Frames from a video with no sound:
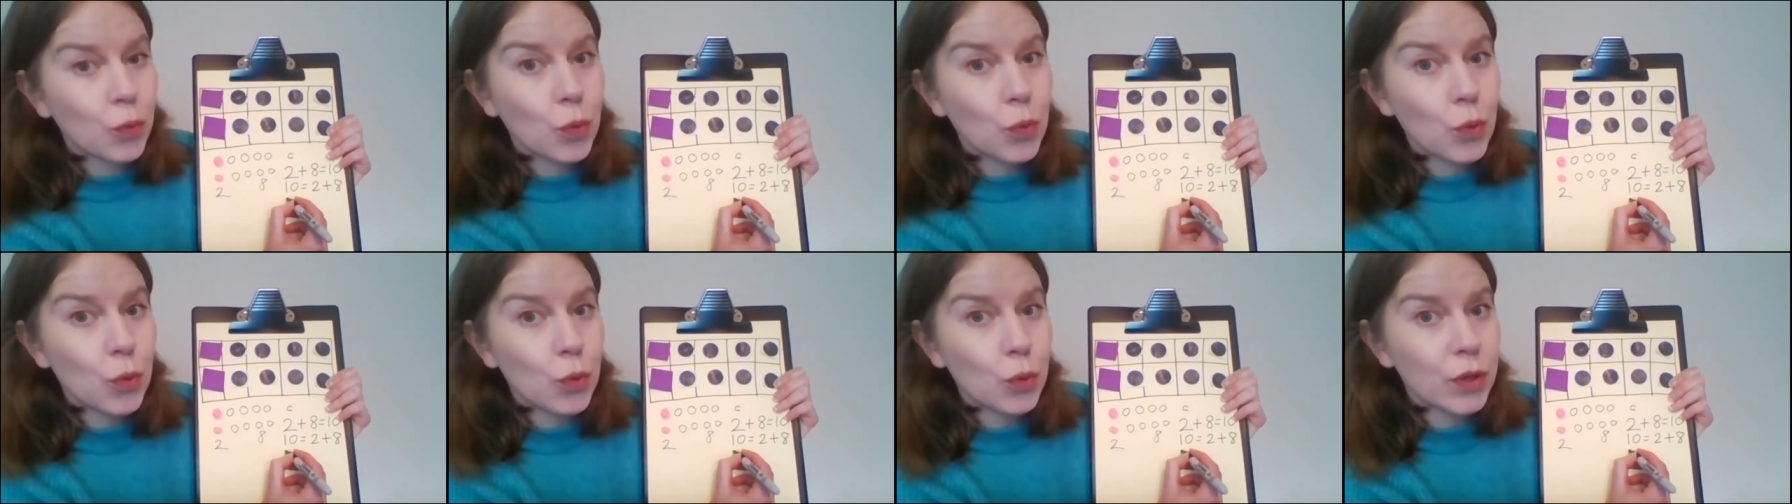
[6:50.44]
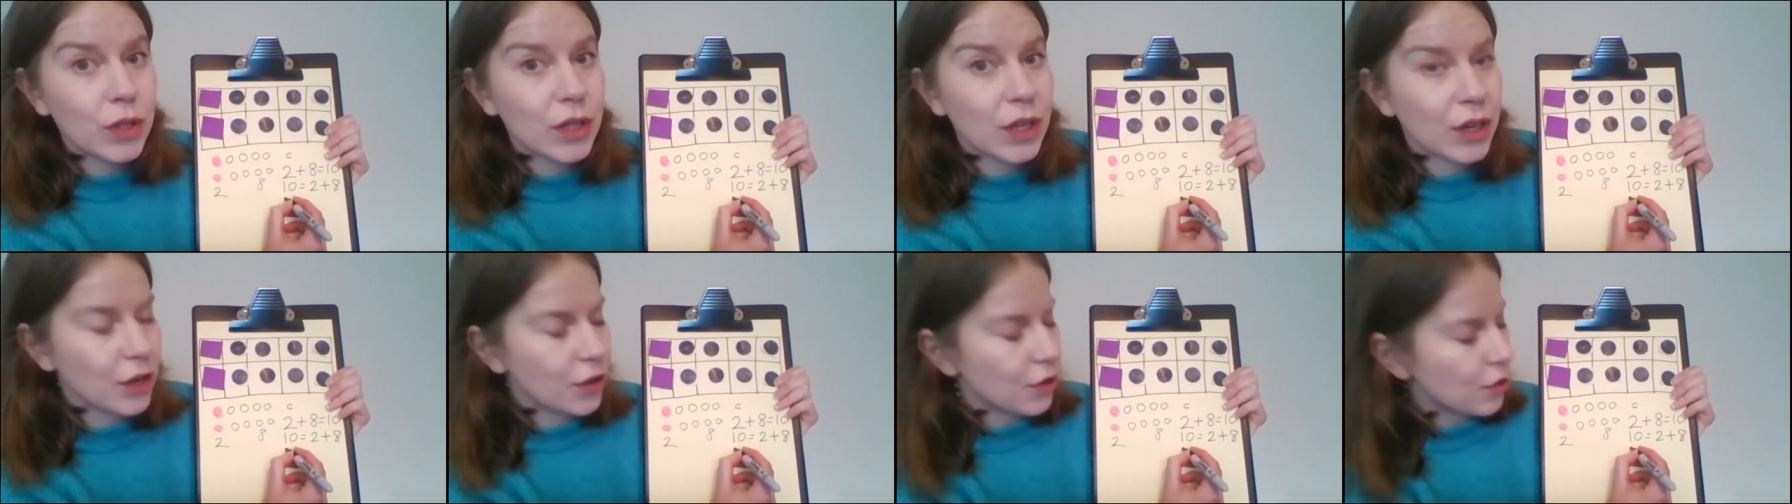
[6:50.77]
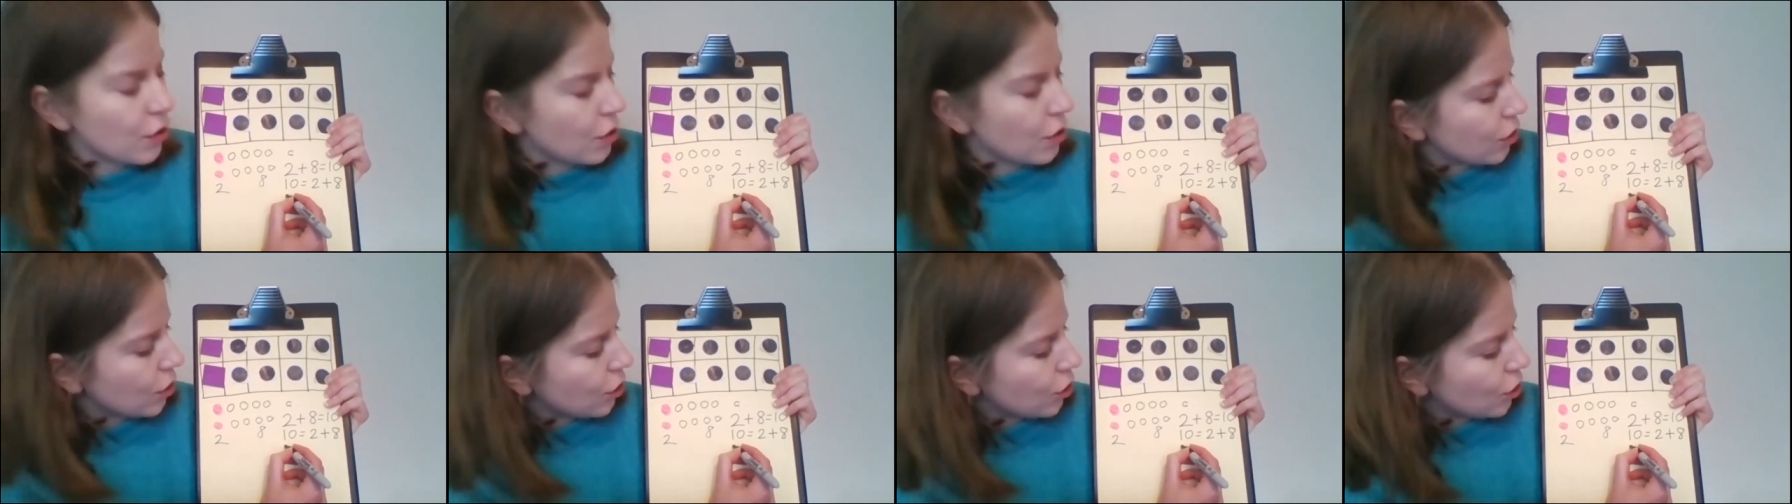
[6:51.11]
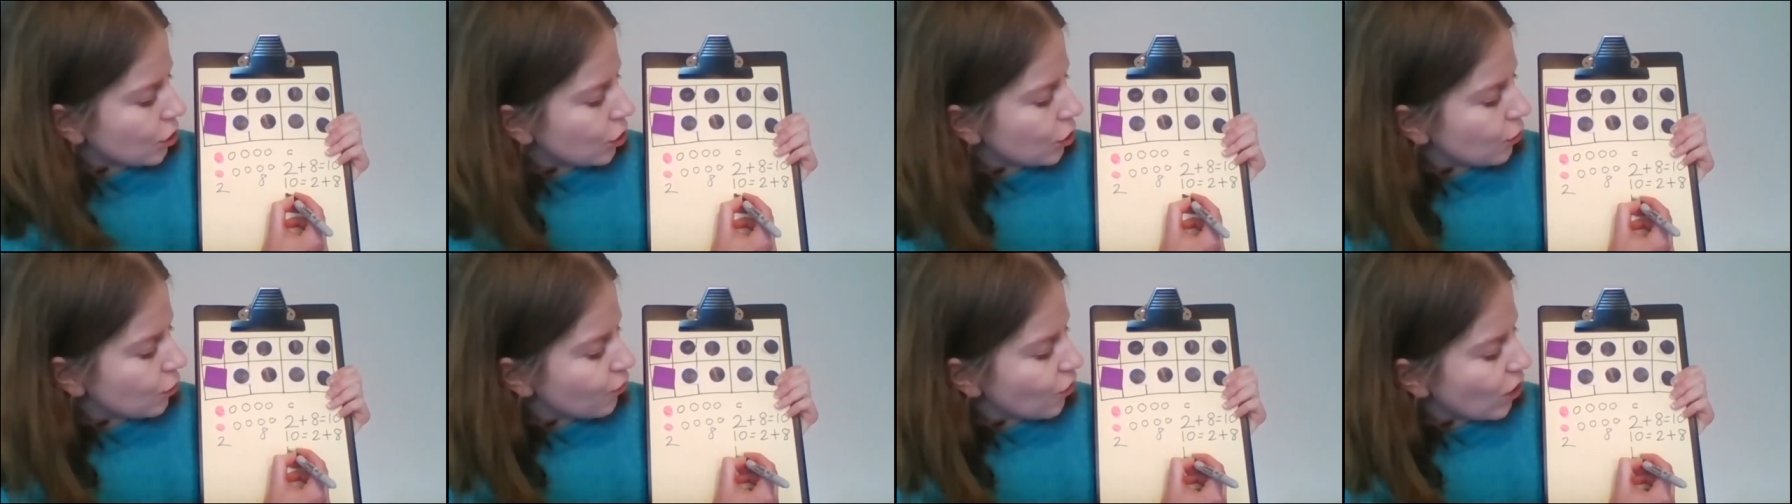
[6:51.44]
also
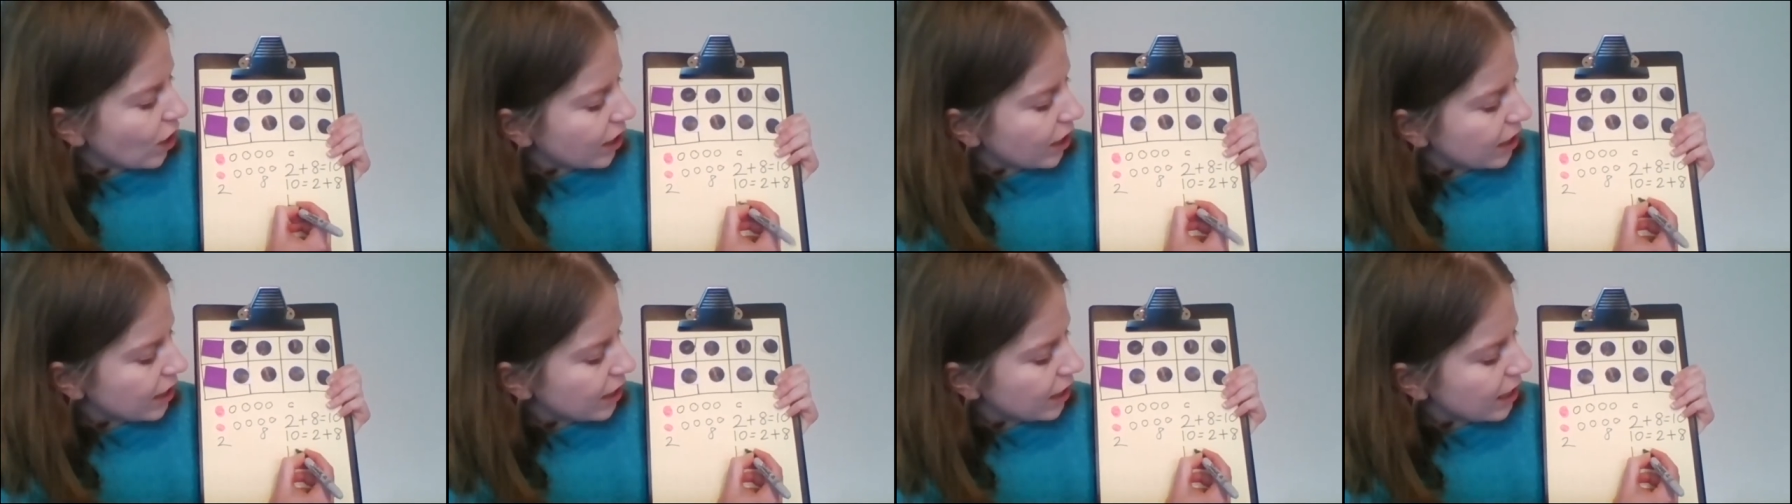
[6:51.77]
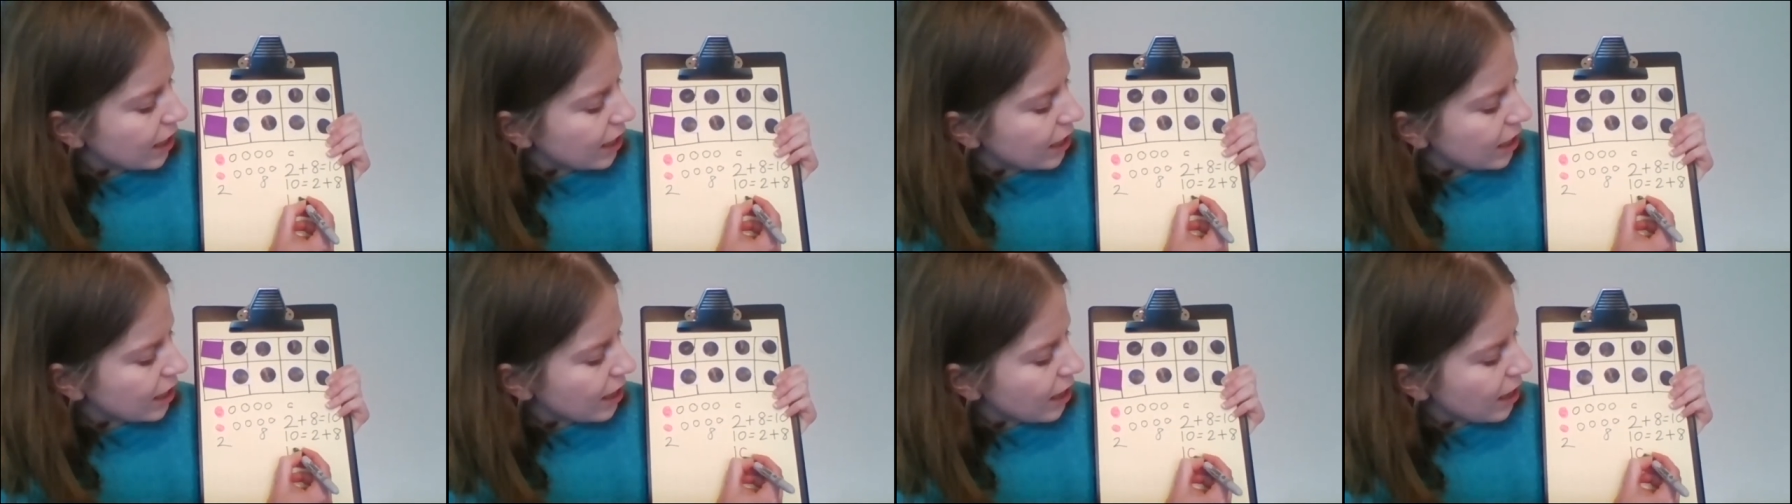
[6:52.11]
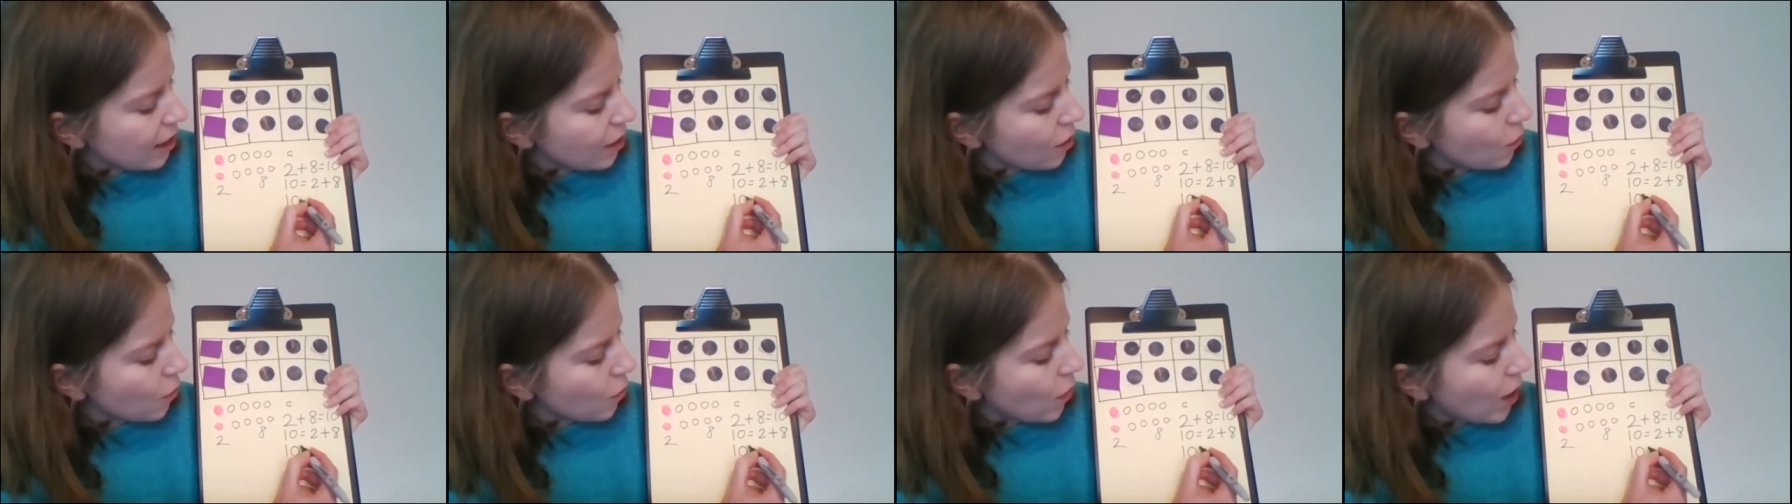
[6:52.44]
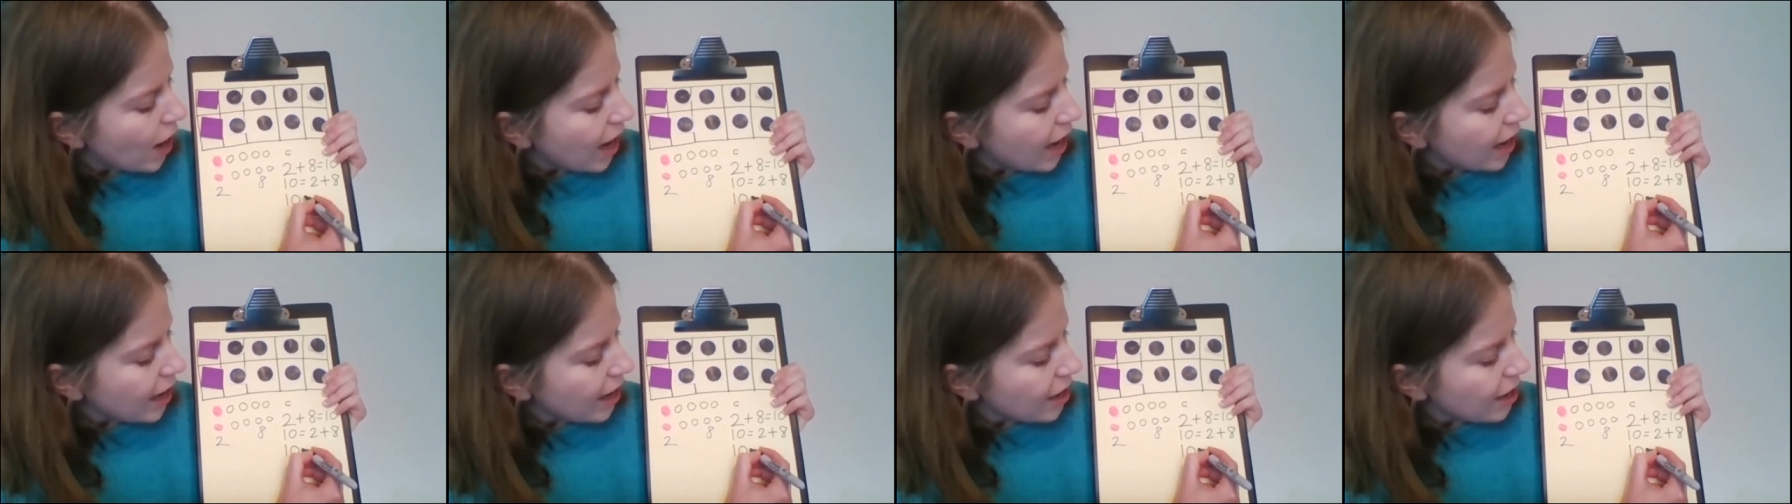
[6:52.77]
write it in another
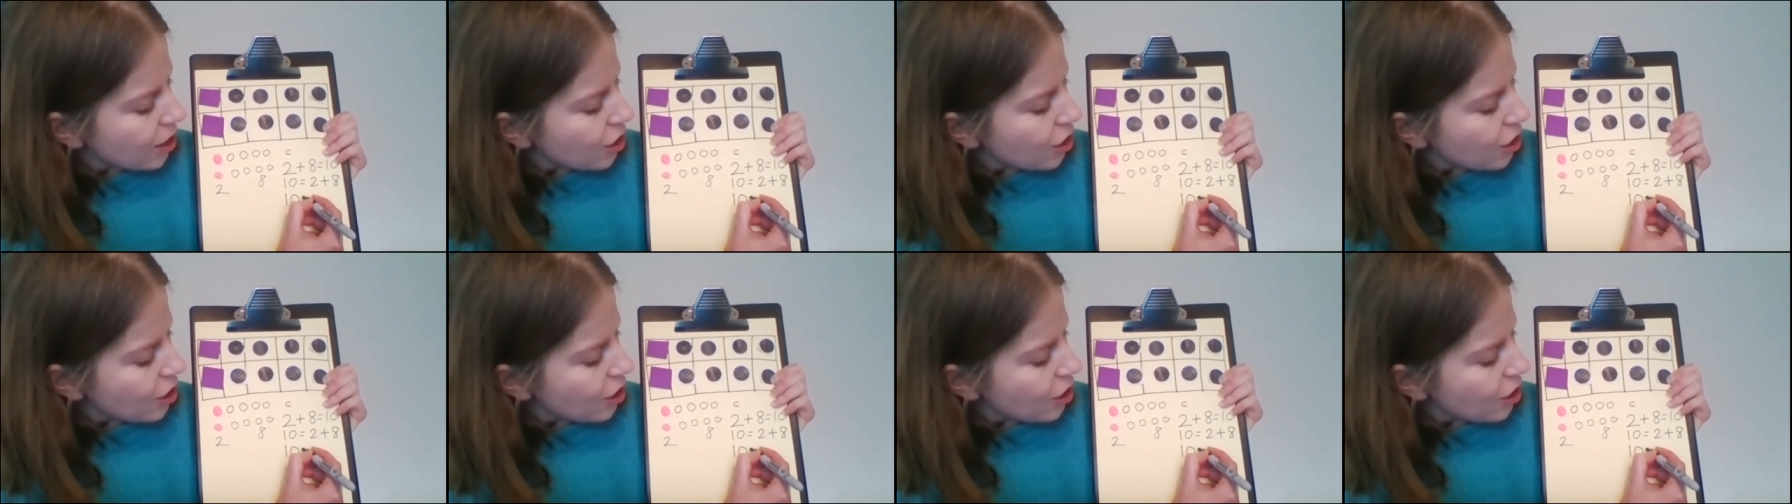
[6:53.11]
way.